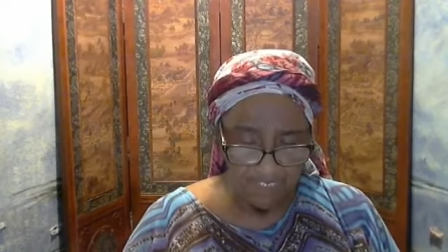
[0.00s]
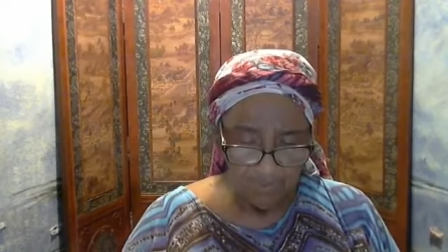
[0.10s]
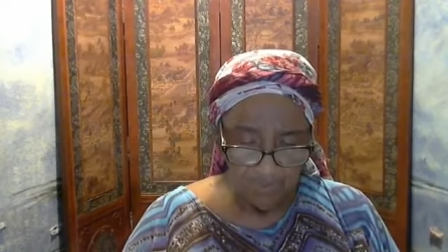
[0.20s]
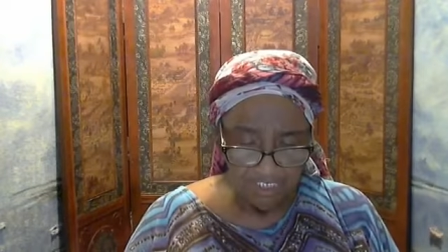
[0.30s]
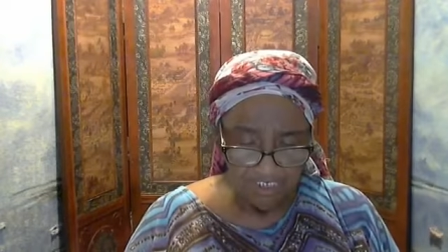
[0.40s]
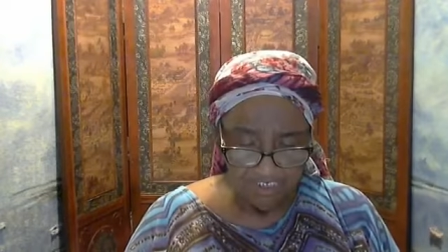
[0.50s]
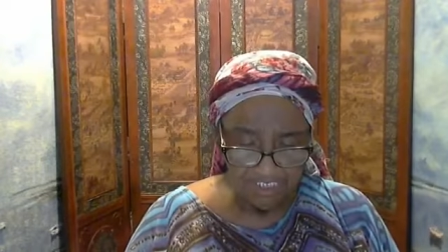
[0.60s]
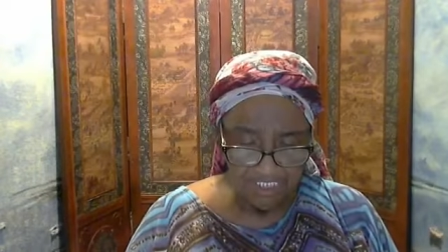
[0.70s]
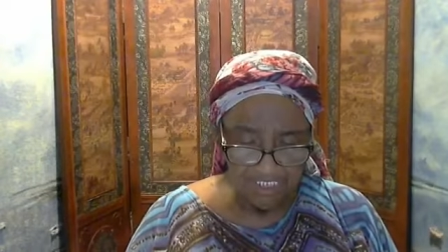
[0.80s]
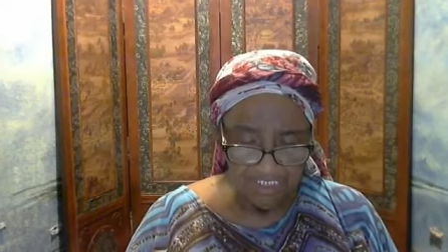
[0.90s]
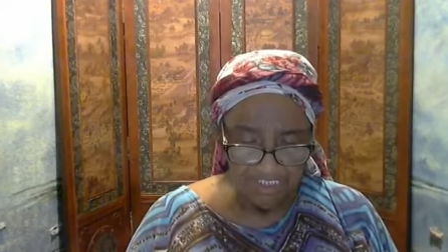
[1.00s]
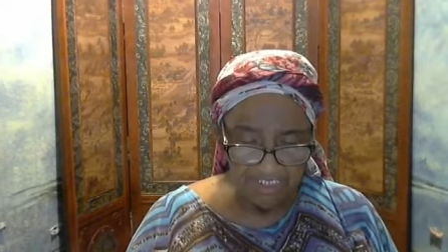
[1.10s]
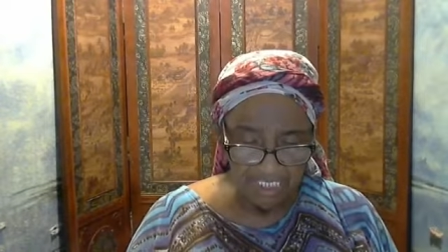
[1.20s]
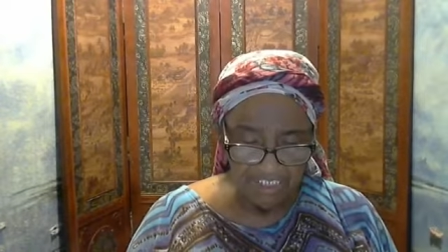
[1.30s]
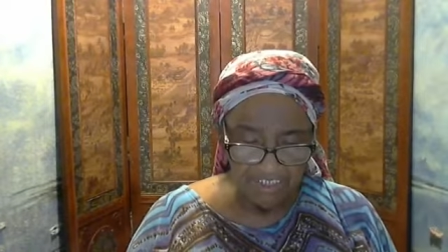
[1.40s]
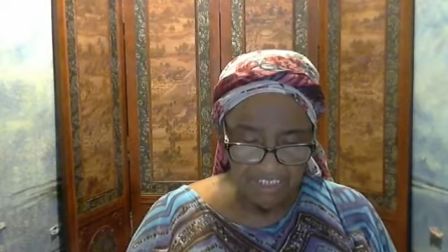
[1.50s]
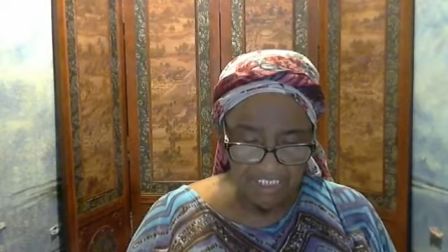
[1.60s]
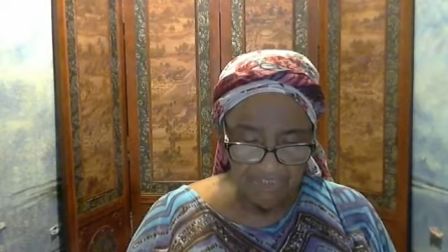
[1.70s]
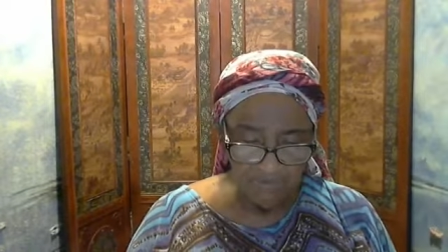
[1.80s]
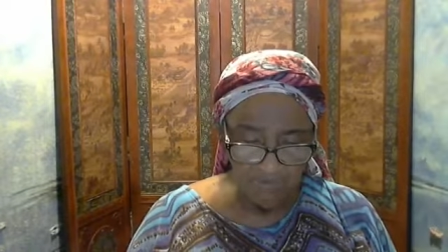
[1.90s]
with tears and
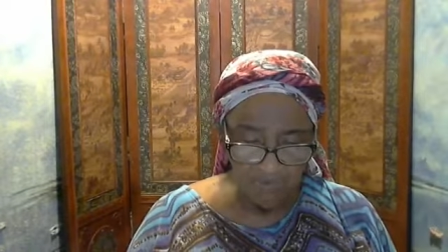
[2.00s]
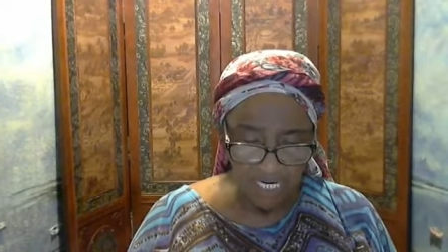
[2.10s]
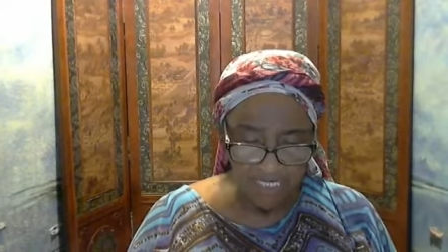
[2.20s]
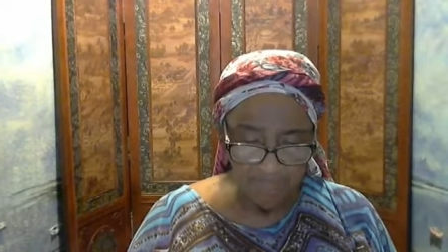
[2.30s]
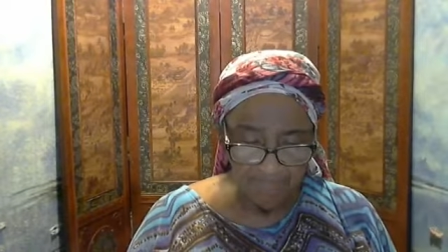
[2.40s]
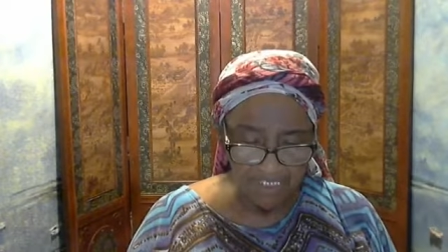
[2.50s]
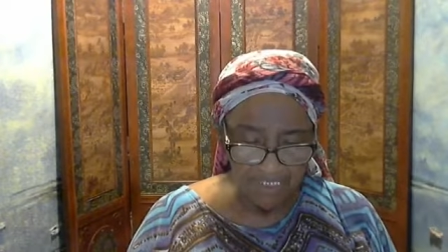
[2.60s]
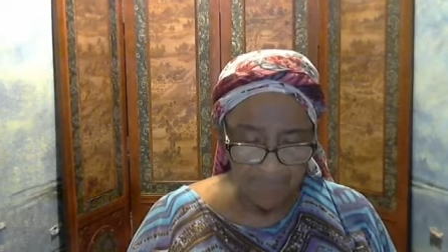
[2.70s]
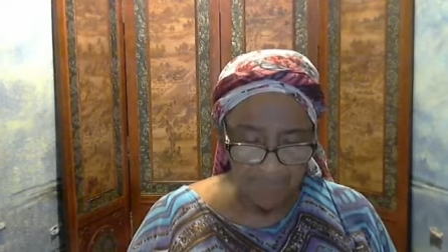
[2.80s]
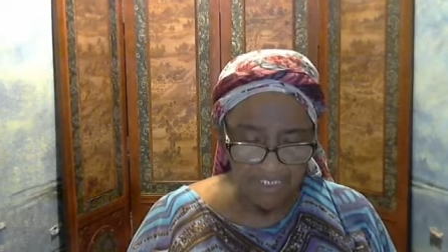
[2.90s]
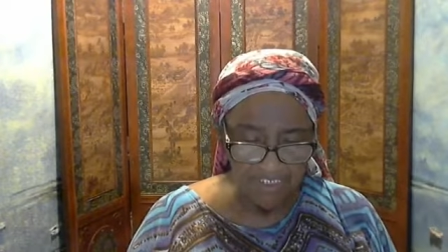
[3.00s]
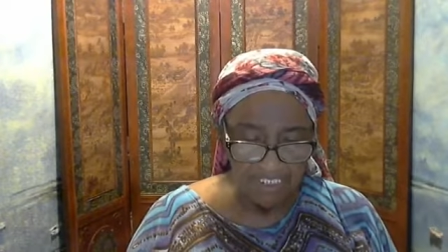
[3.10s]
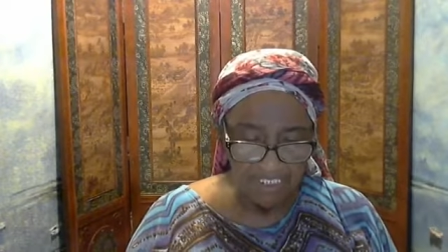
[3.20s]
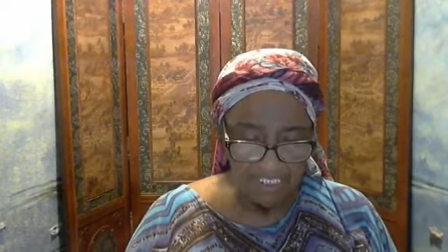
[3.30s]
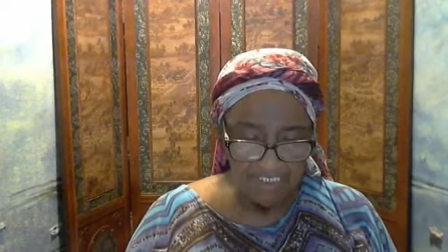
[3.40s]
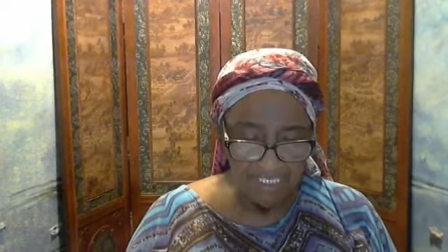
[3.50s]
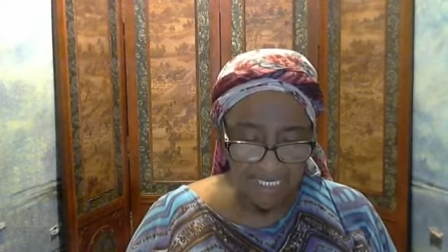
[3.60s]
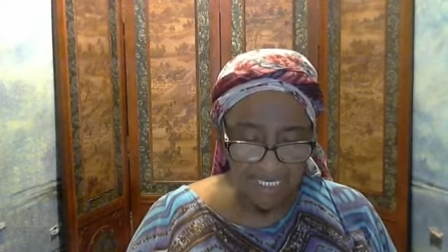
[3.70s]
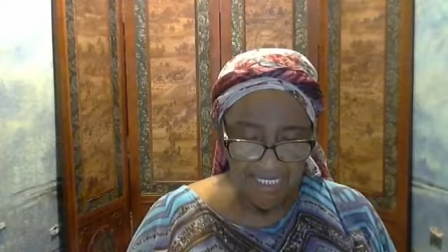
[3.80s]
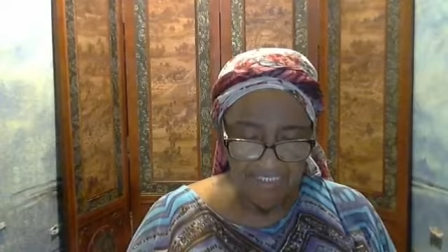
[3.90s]
did wipe them with the
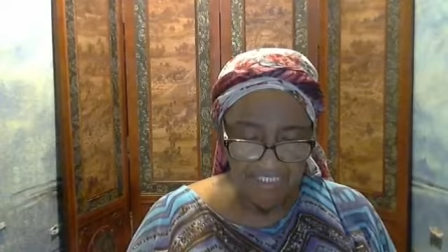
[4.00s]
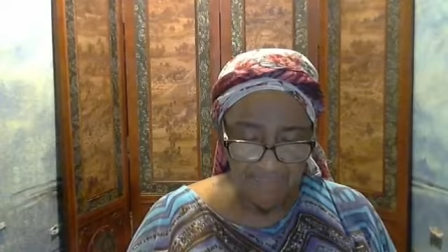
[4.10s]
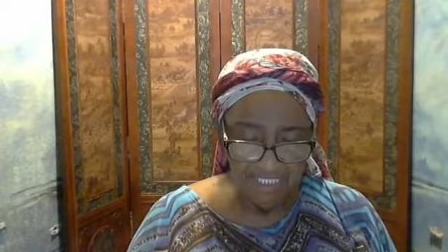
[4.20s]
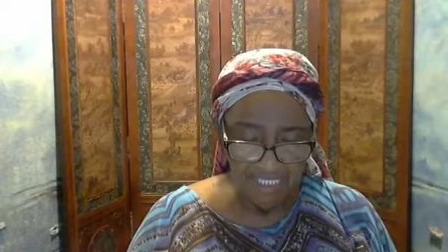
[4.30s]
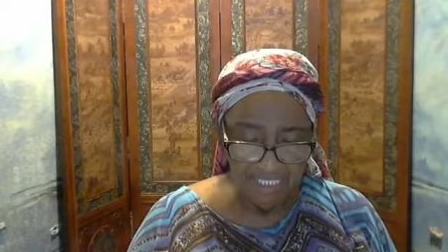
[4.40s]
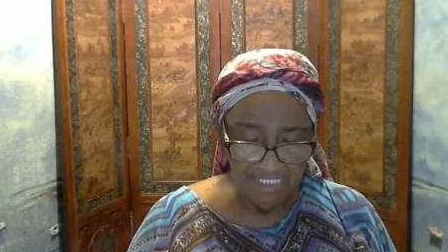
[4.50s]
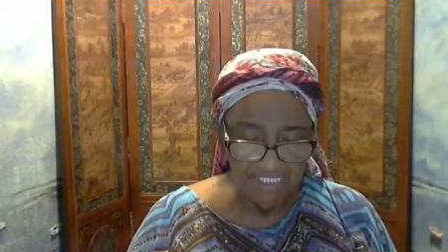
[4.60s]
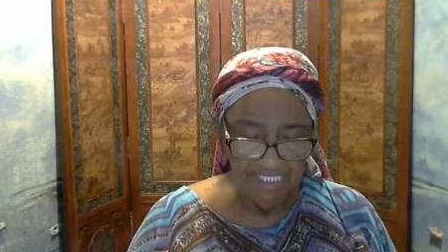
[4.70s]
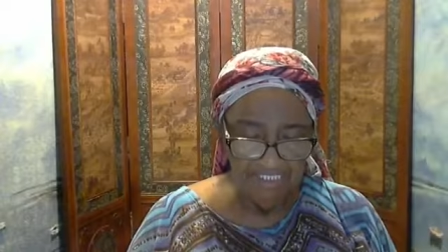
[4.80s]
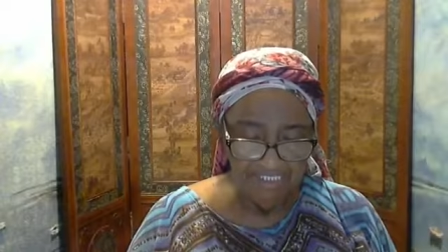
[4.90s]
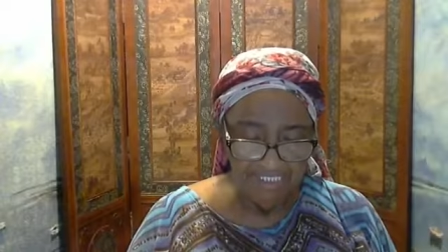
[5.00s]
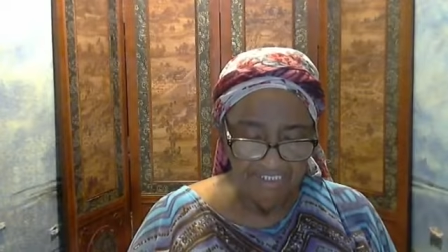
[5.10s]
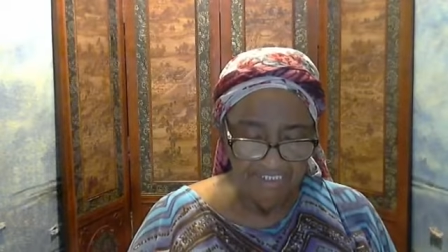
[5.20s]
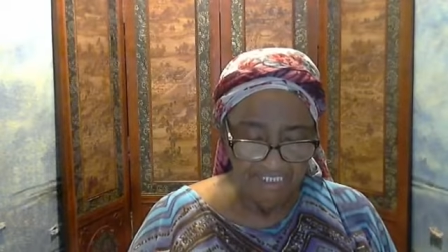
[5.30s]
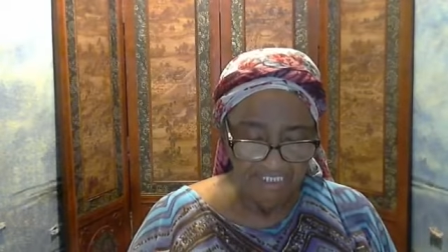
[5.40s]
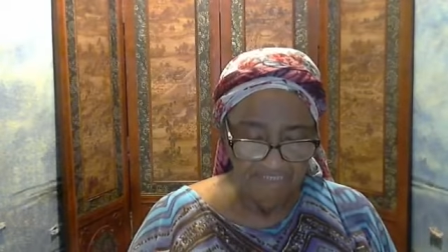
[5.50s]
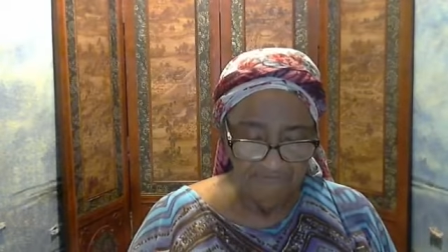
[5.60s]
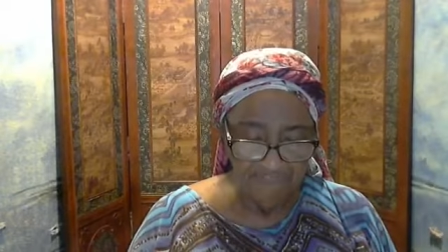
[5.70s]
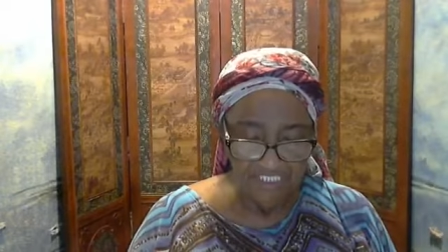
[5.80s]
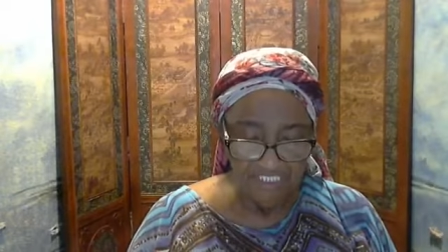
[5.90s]
hairs of her head and kissed his
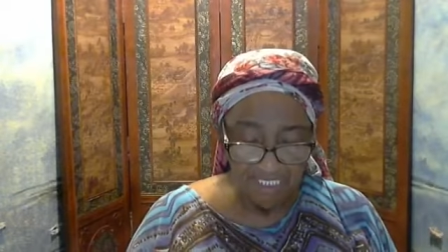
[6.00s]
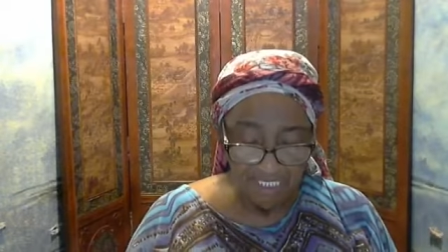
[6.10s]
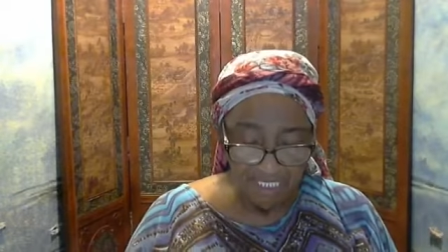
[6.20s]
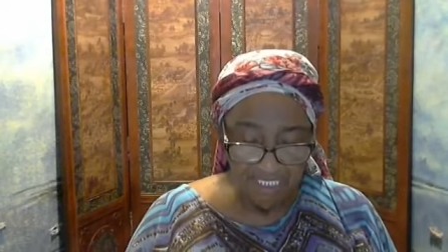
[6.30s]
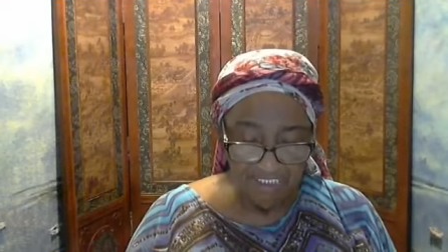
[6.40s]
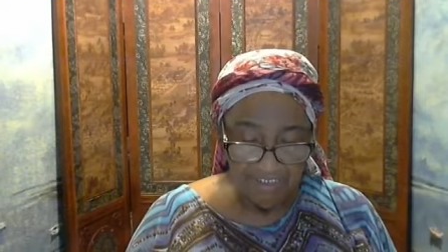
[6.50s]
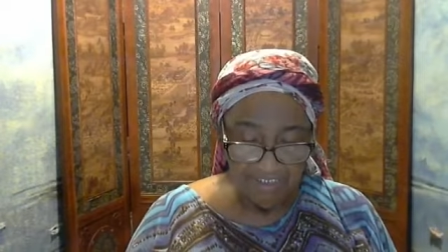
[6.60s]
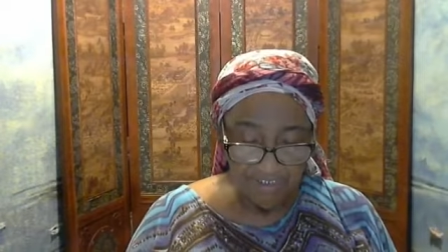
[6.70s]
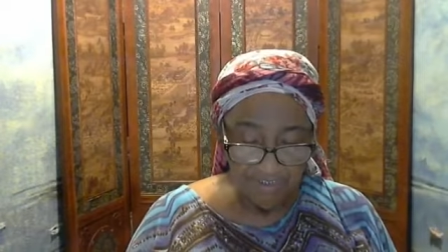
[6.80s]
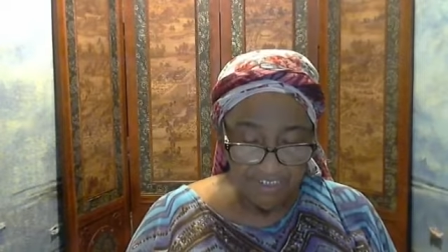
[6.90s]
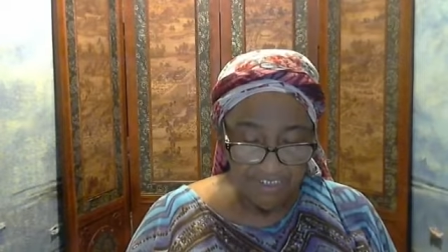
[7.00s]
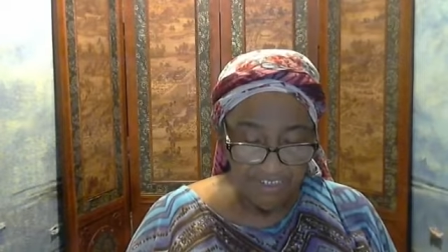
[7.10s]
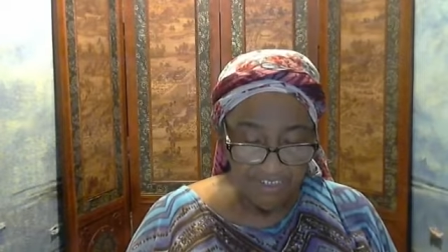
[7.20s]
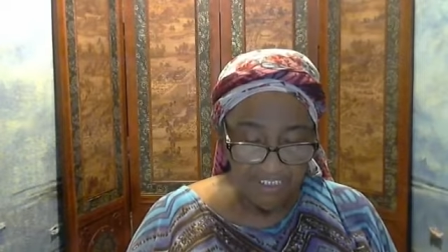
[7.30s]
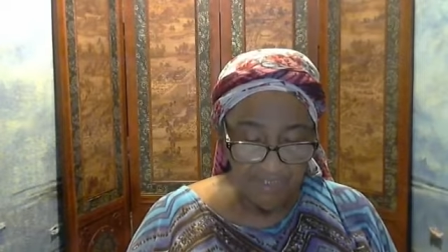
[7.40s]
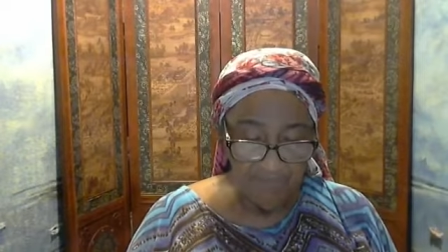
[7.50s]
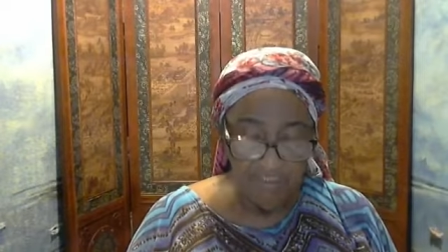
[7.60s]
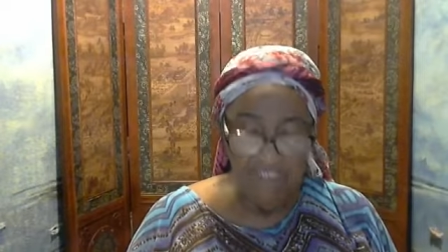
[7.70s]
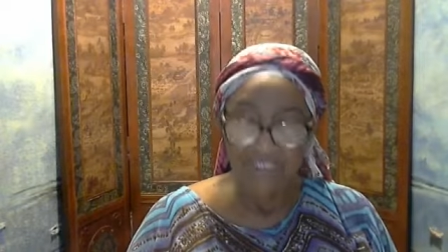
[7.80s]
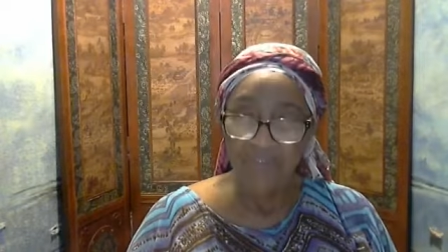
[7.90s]
feet and anointed them
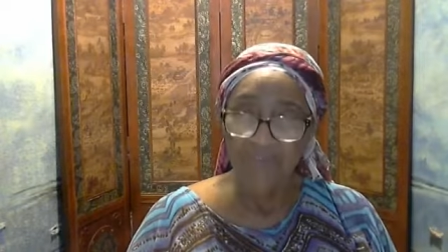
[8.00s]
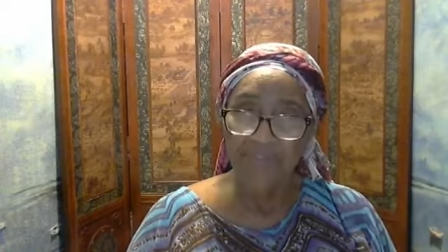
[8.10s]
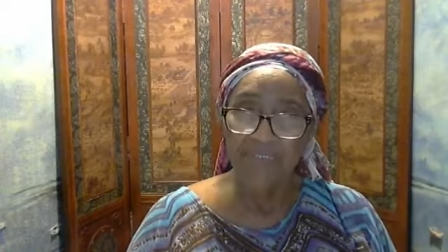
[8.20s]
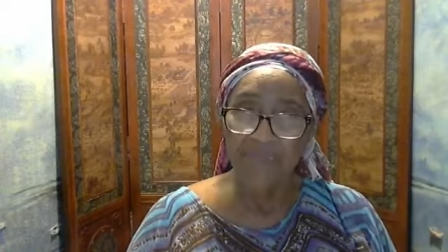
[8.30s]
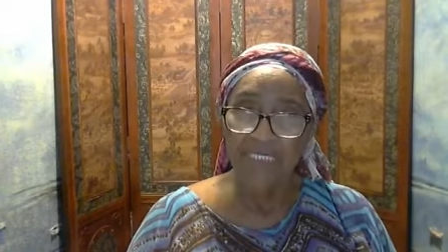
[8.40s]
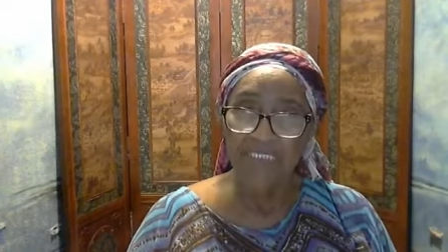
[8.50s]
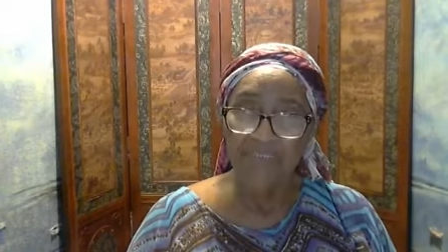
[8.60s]
with the ointment.